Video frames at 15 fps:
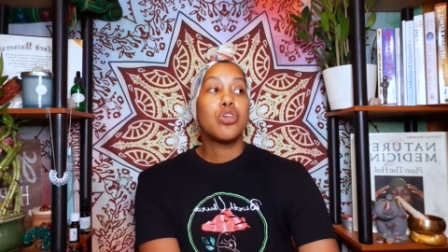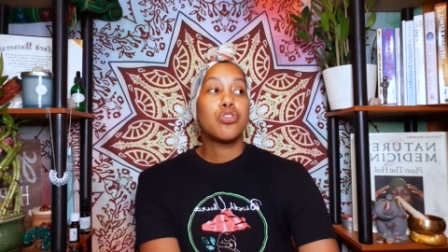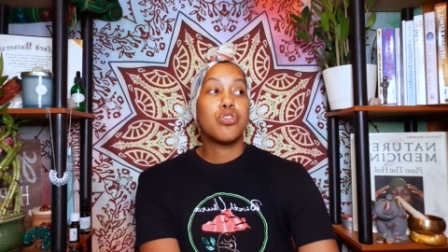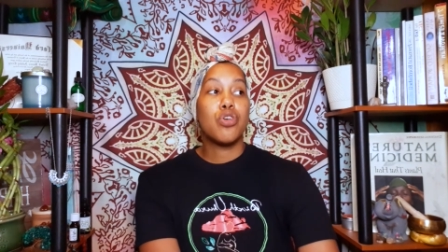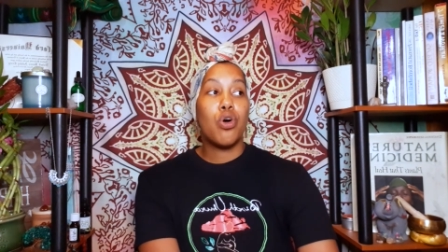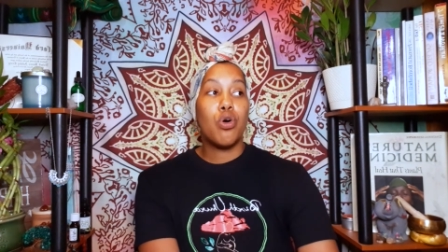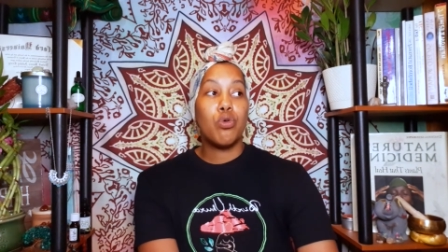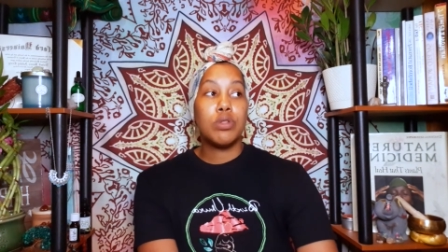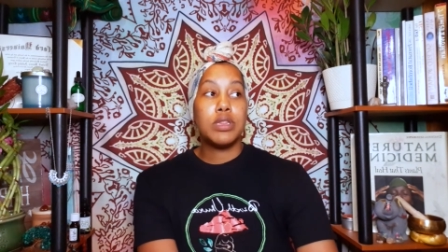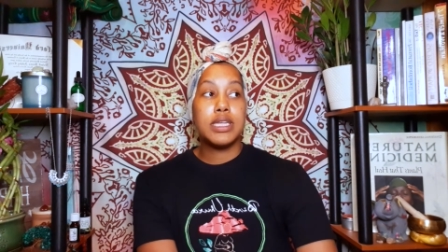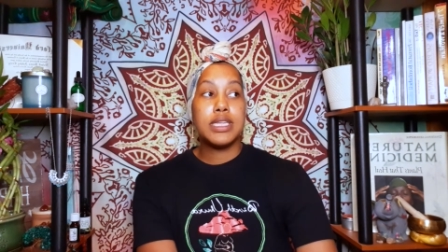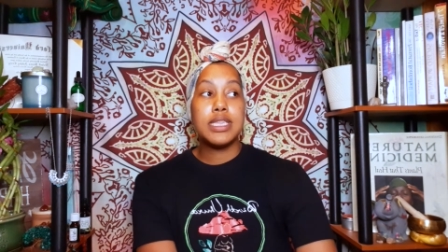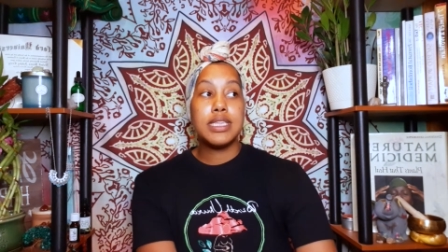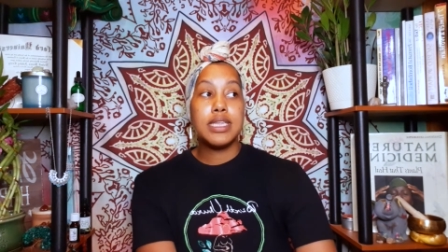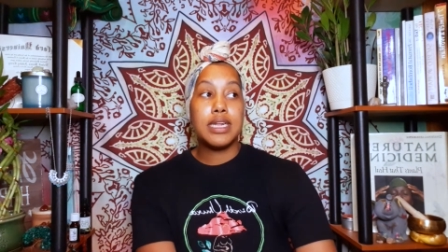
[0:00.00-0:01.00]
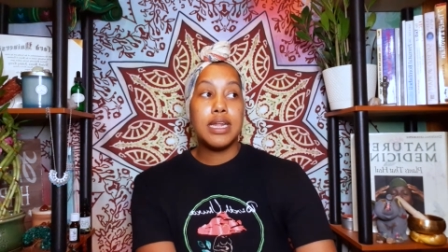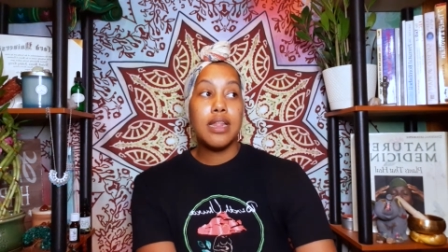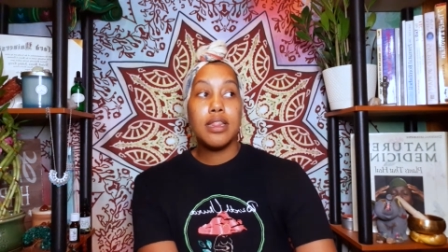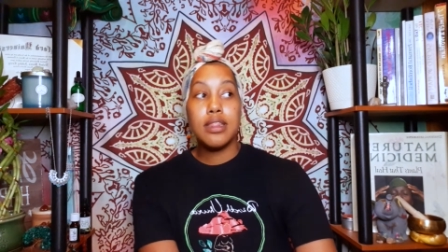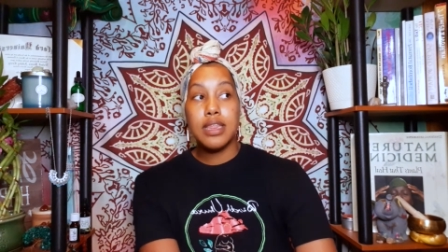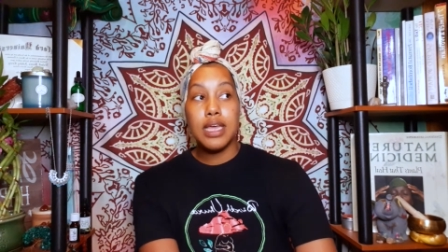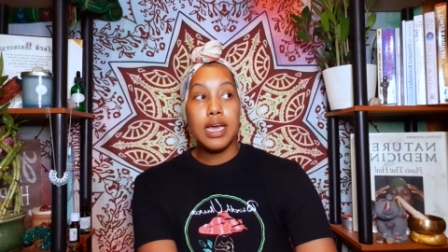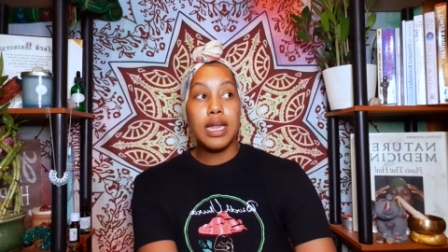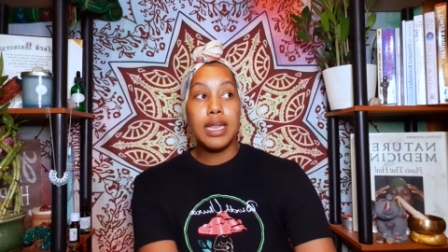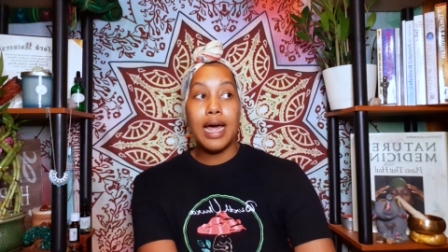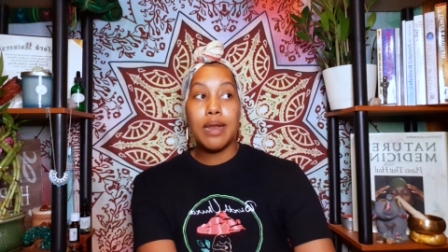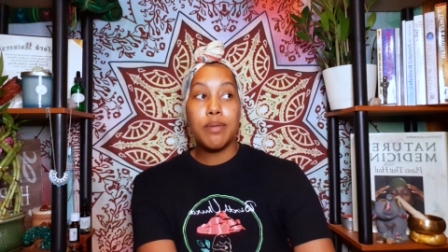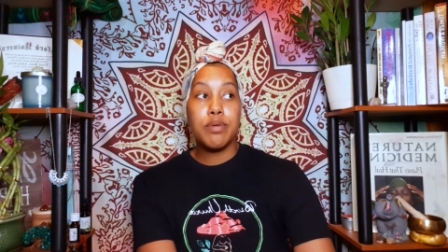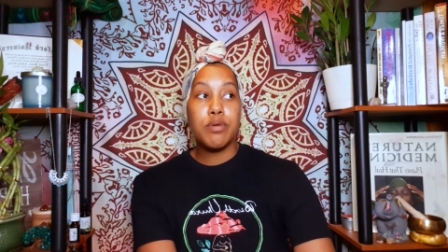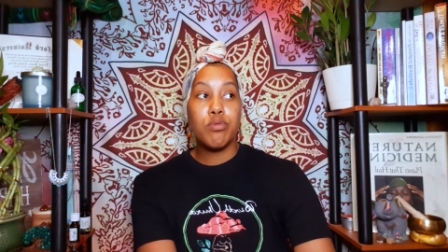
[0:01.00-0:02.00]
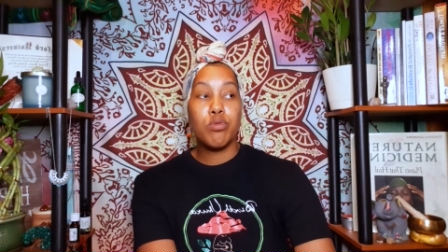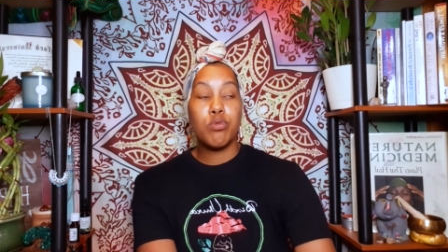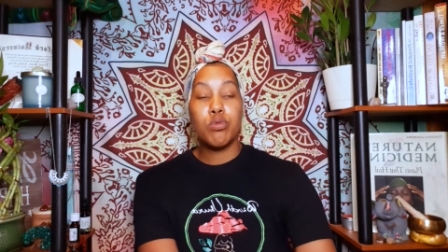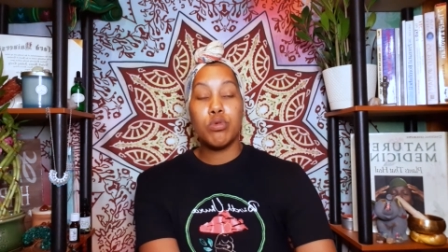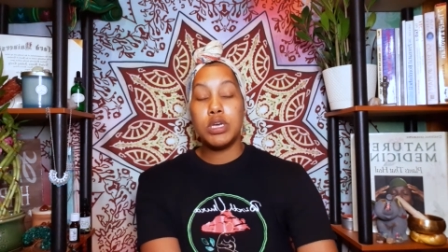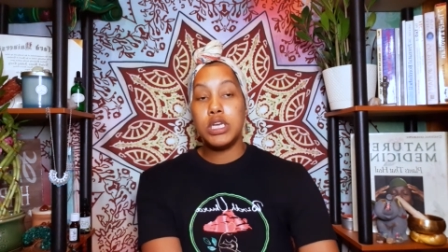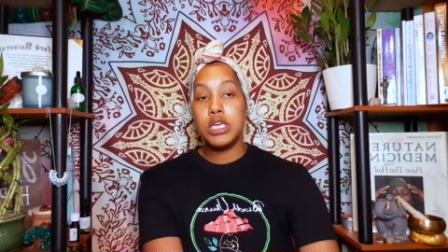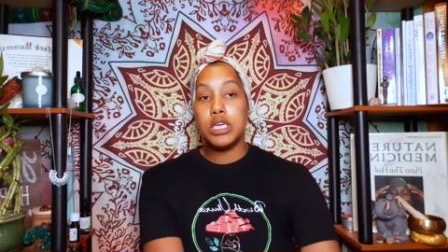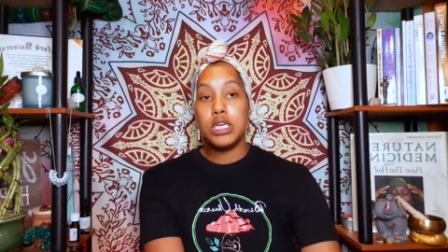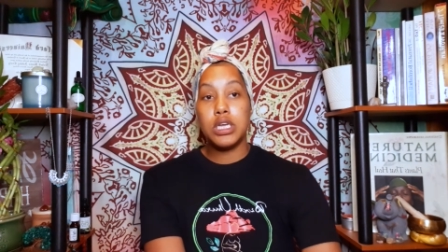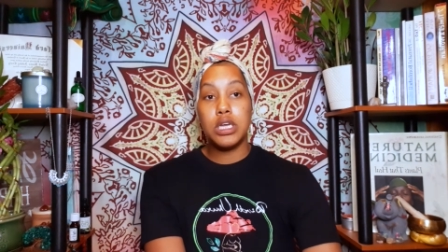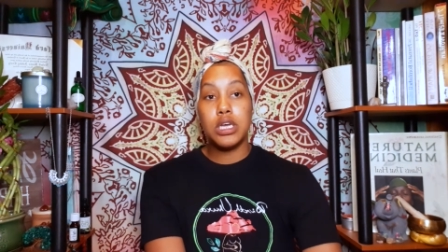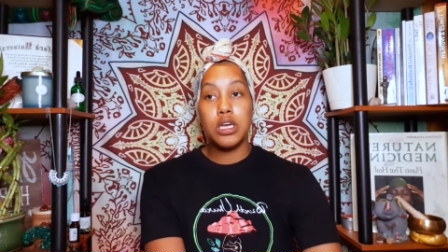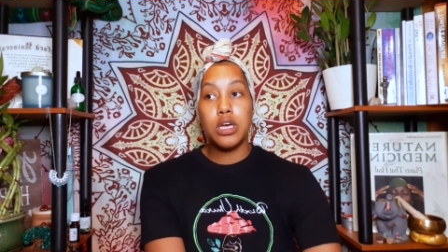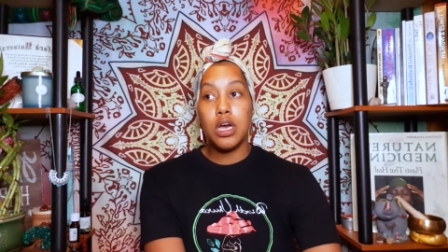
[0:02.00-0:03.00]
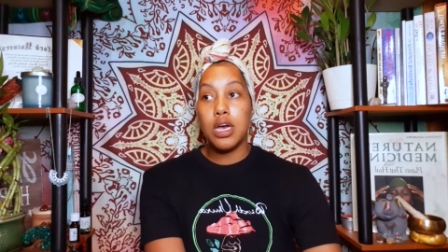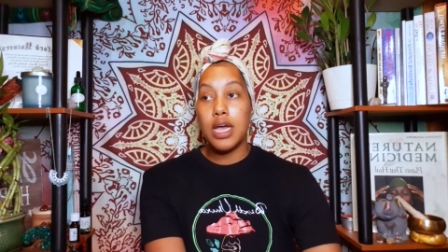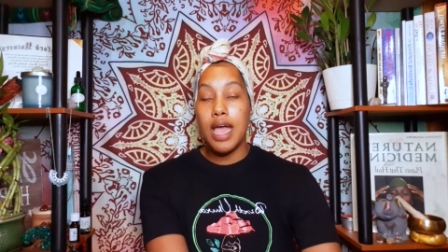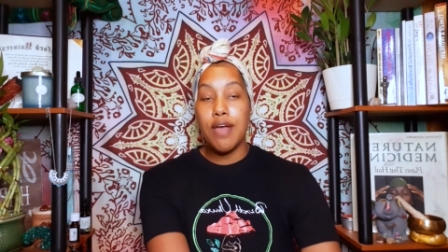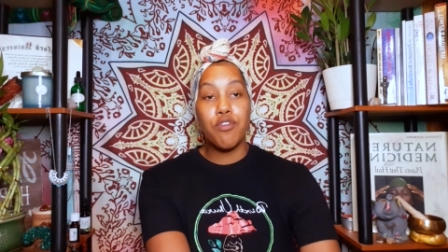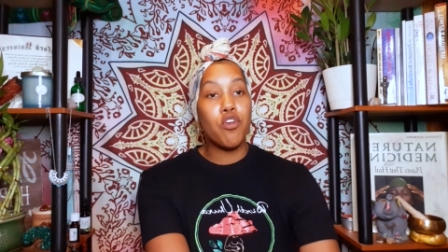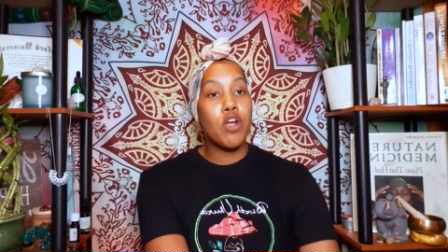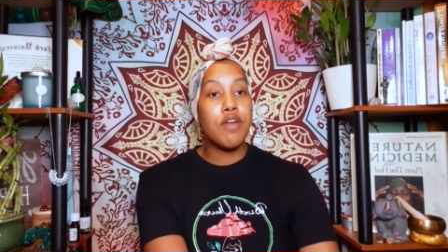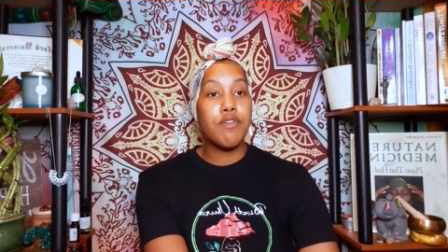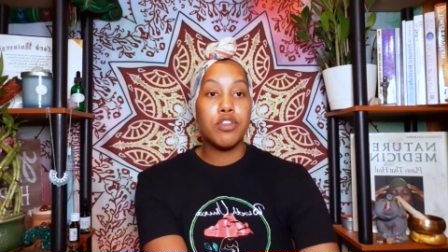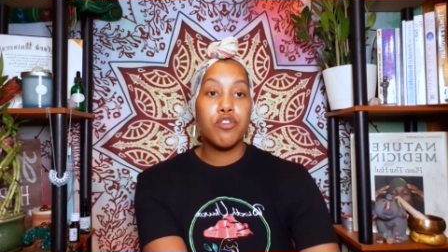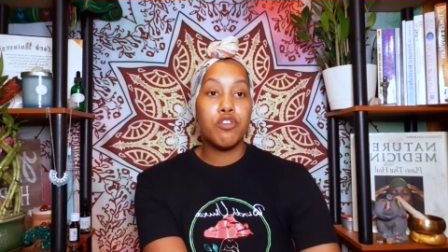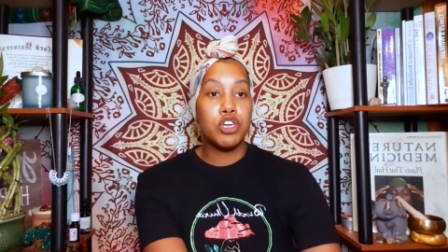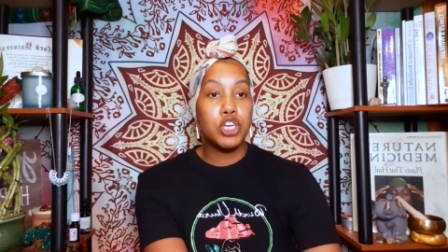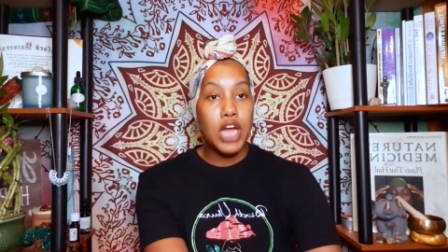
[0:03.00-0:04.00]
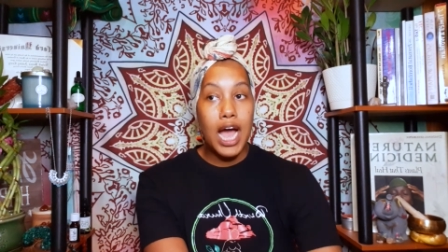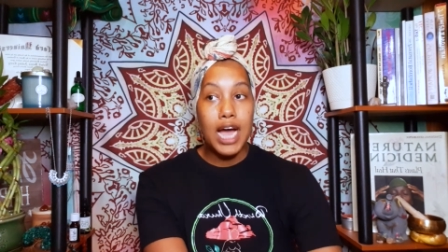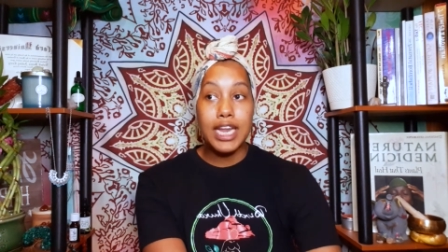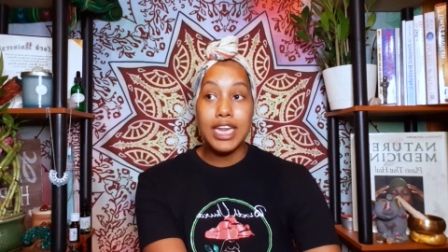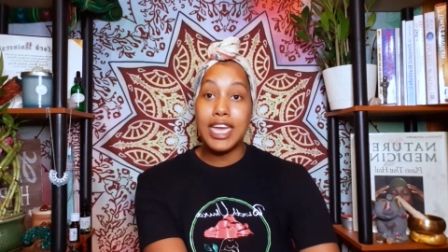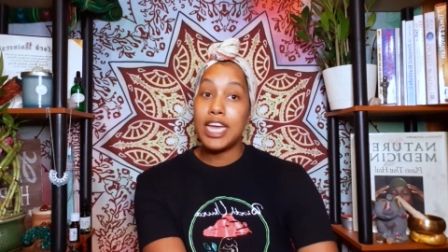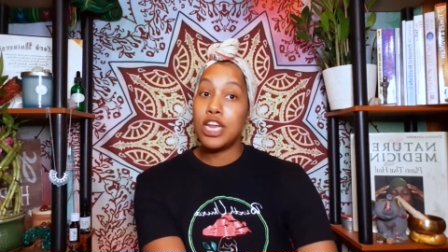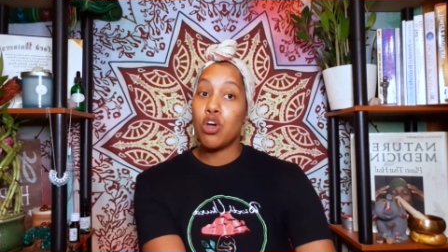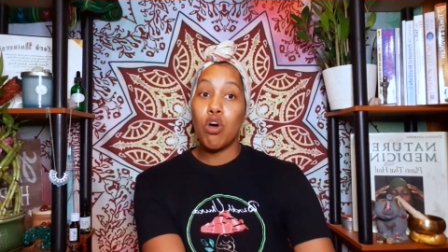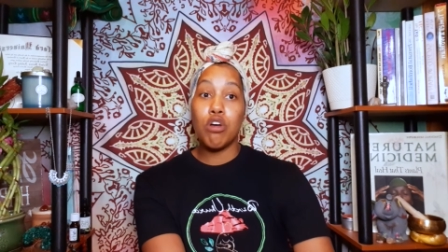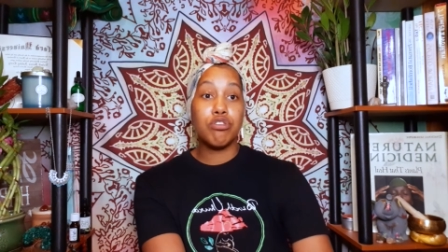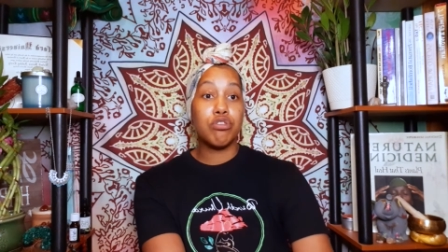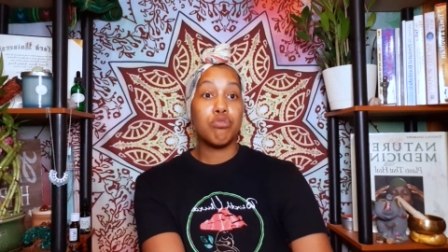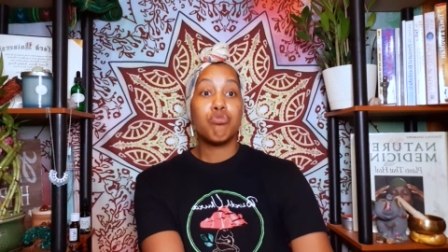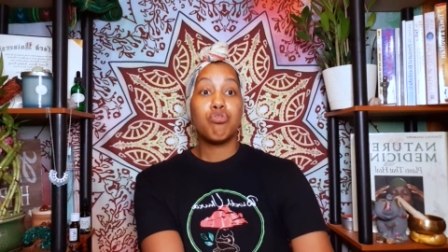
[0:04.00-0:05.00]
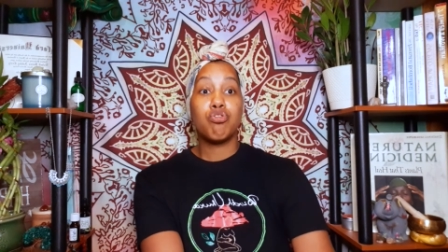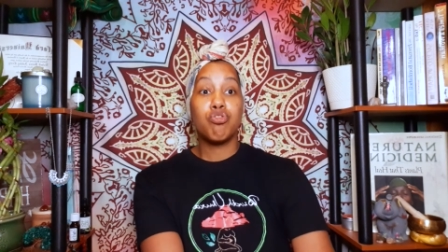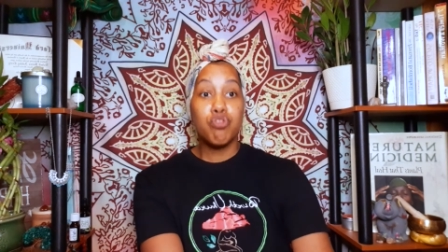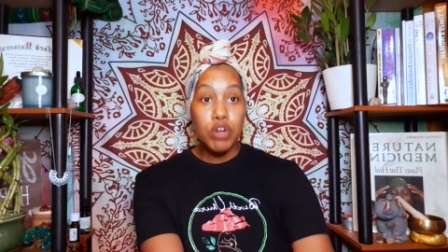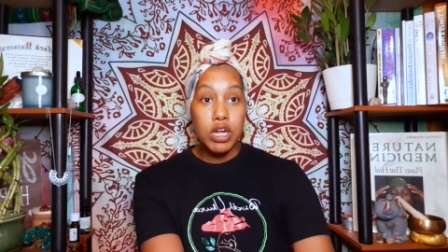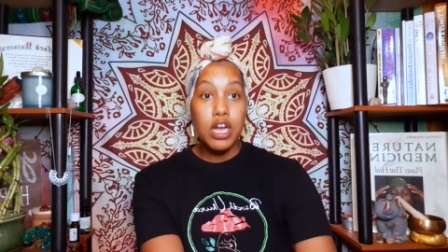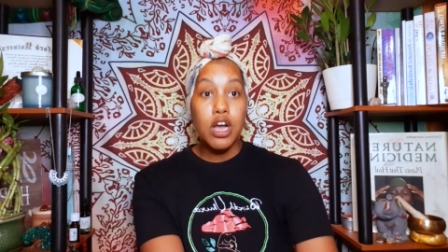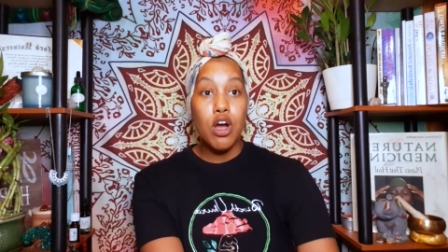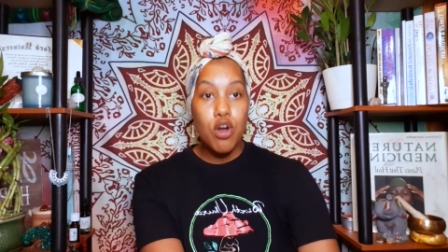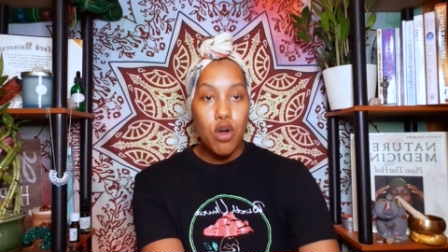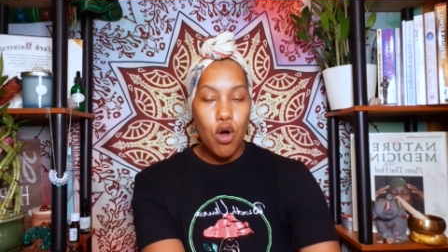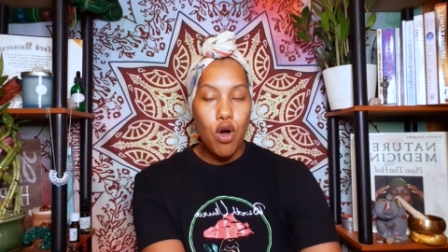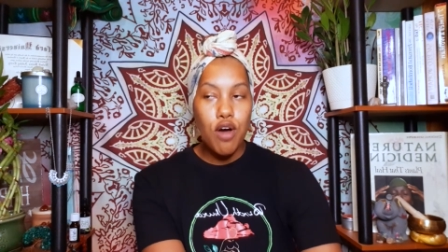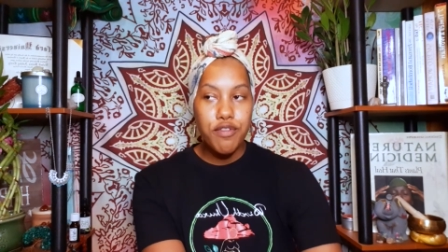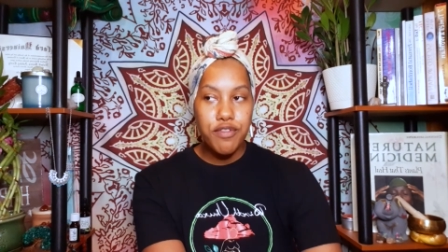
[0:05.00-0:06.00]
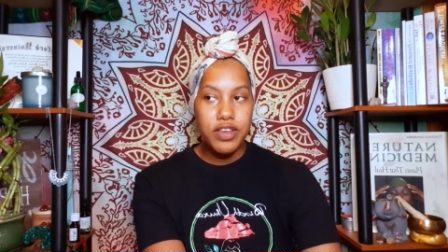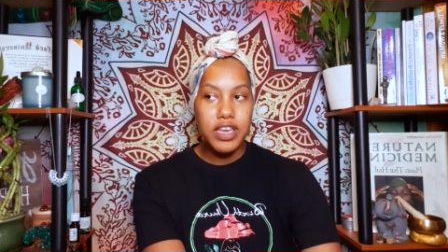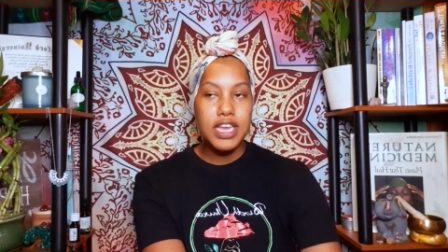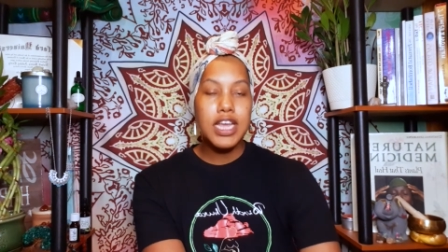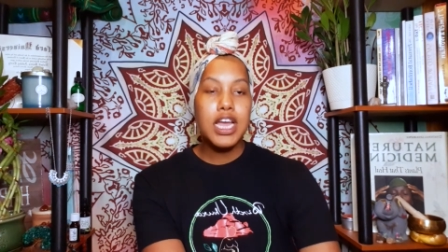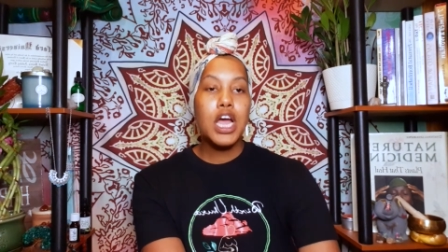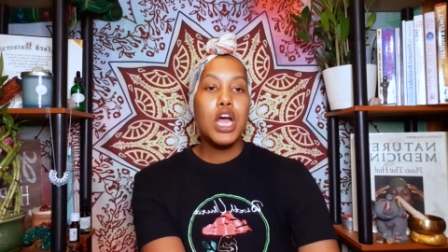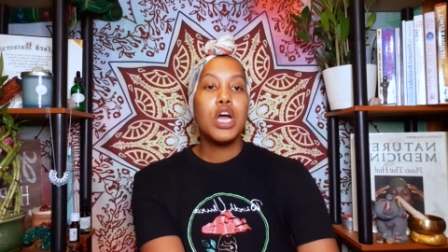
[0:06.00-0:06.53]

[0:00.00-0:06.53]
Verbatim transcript: So this is another thing. A lot of people will eat, uh, have cravings for chocolate and also drink coffee